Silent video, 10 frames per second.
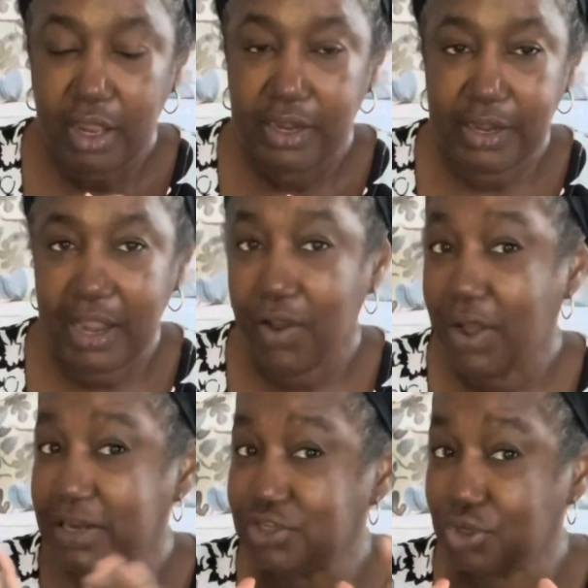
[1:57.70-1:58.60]
Now,
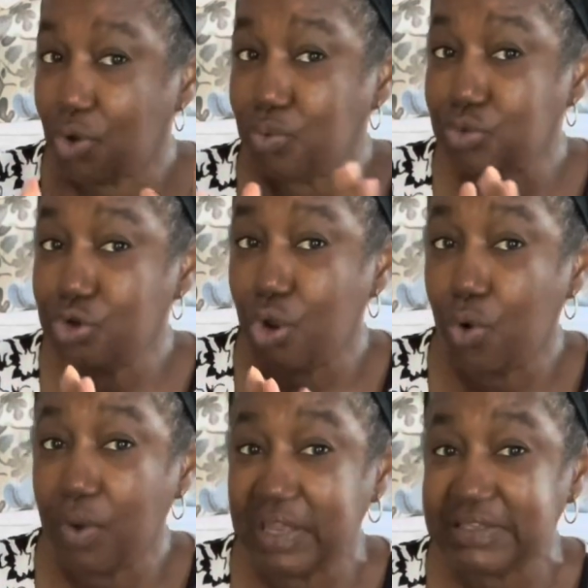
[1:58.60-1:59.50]
I don't
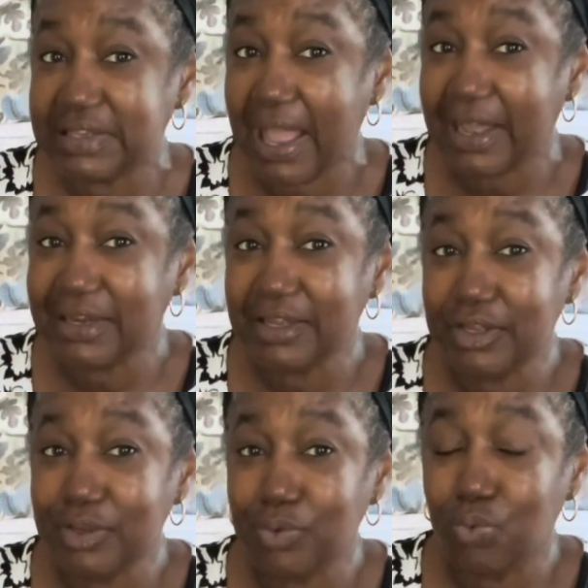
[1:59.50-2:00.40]
know
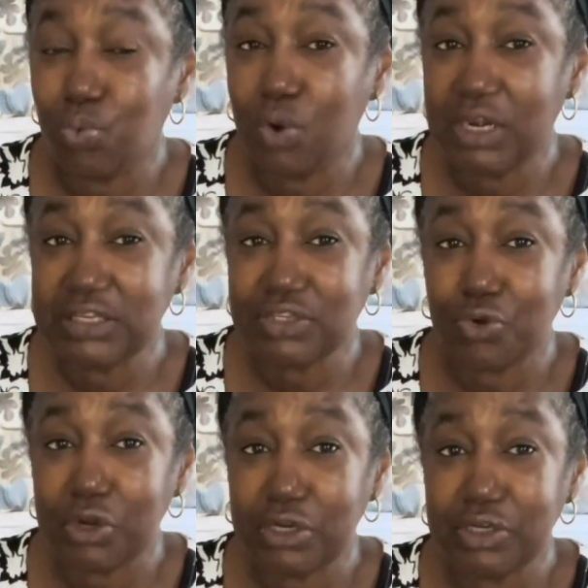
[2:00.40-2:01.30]
exactly what it's
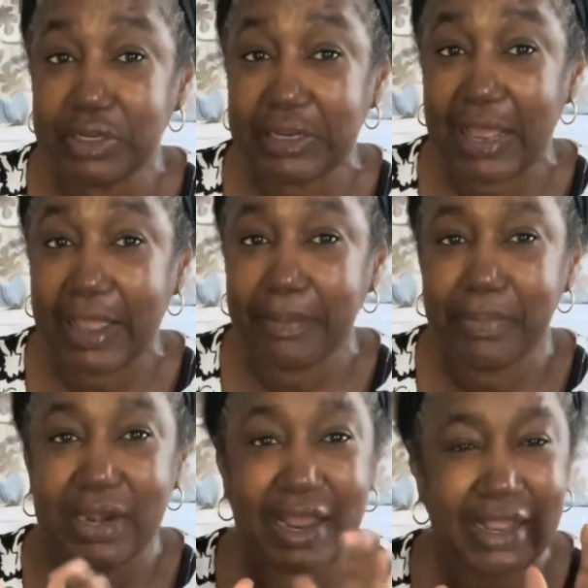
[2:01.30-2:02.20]
going to look like,
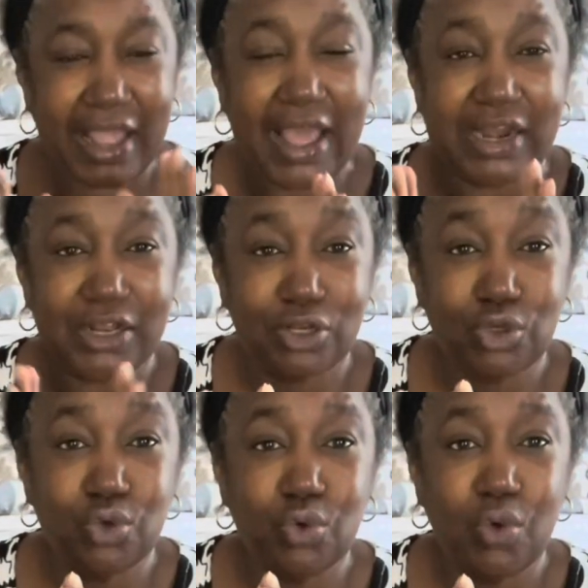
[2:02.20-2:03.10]
but I had a
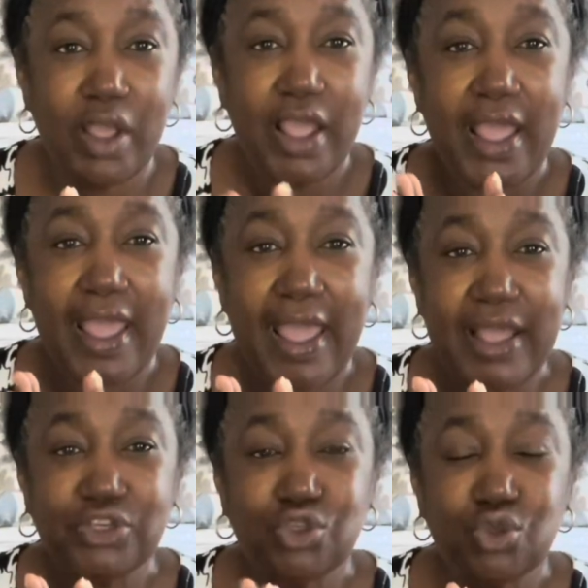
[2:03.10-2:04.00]
clue
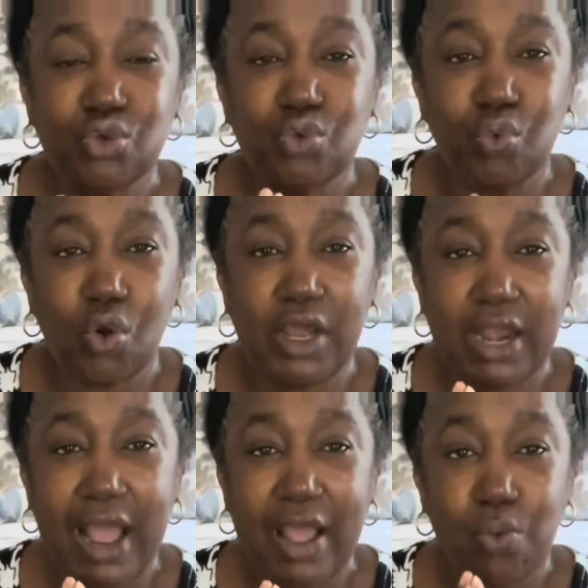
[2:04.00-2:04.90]
as to what
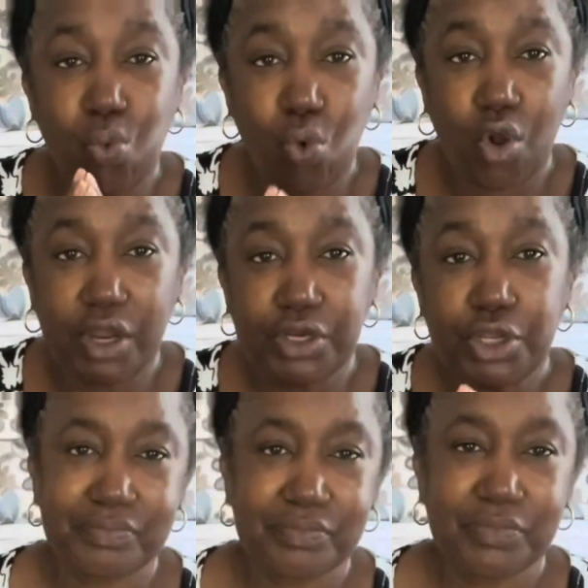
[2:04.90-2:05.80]
I want.
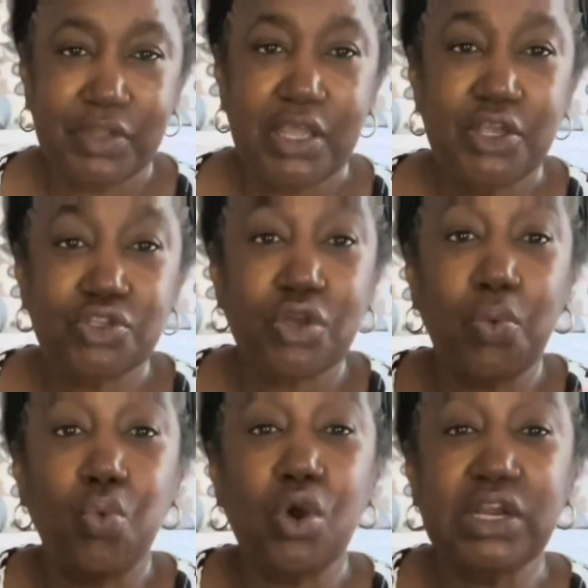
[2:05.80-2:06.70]
So
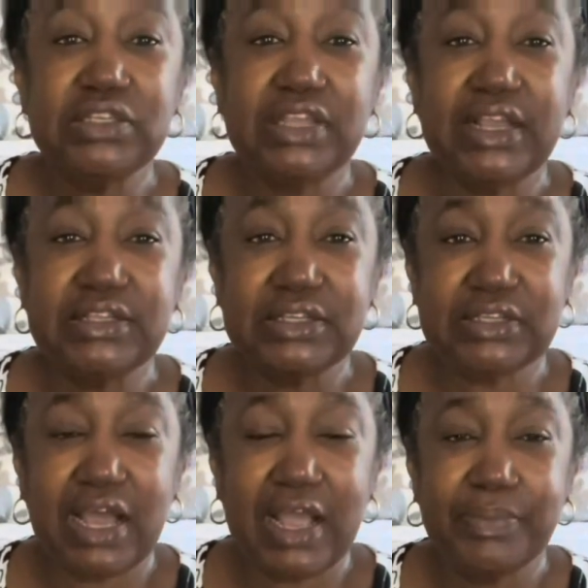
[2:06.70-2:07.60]
I want to take the
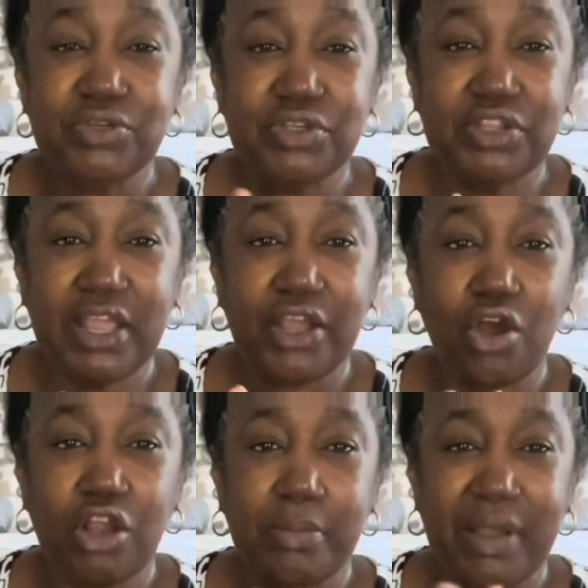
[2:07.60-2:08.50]
time to thank
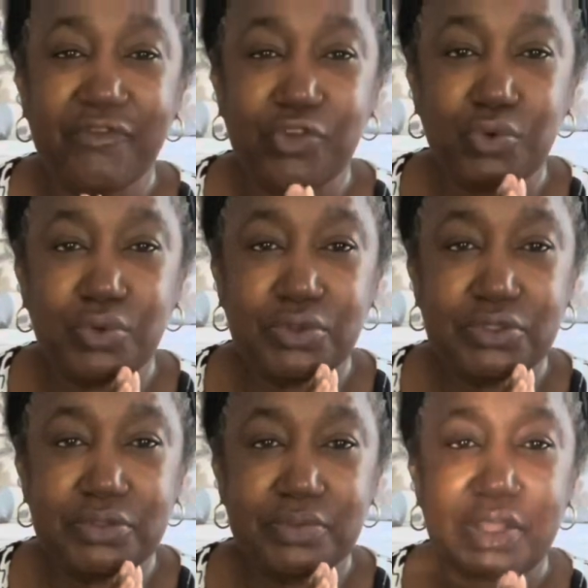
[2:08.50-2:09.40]
all of my viewers.
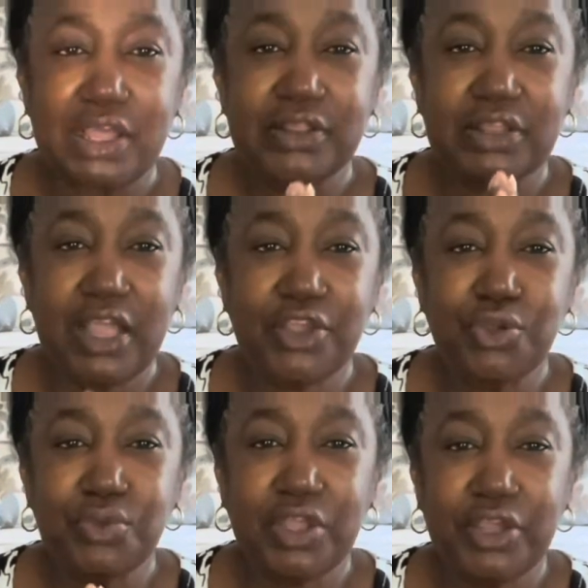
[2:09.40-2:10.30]
Thank
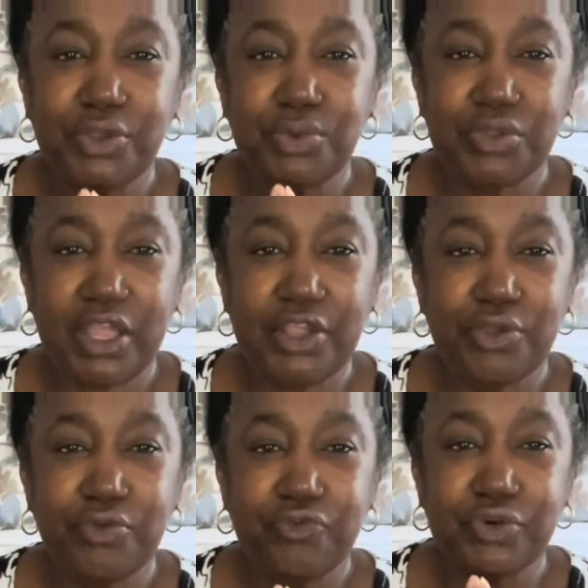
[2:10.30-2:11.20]

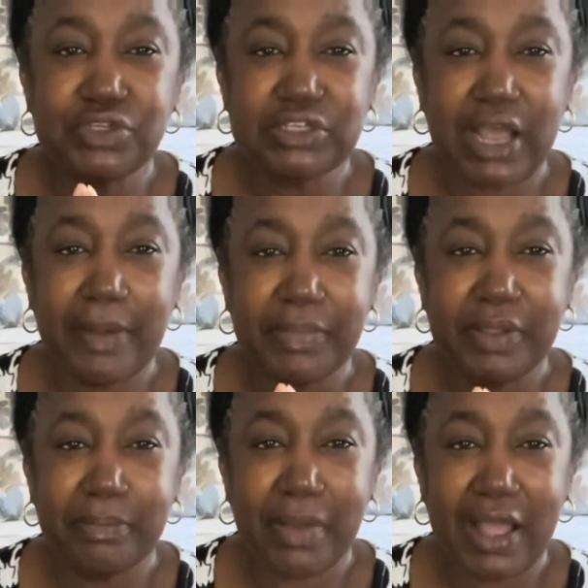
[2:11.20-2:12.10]
you for
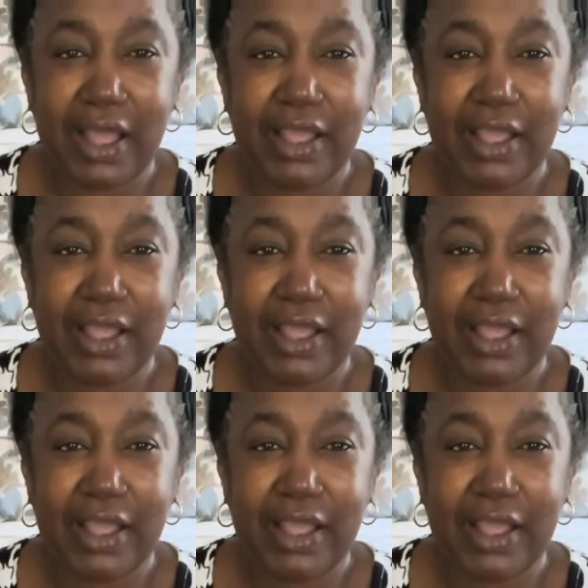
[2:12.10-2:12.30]
stopping by.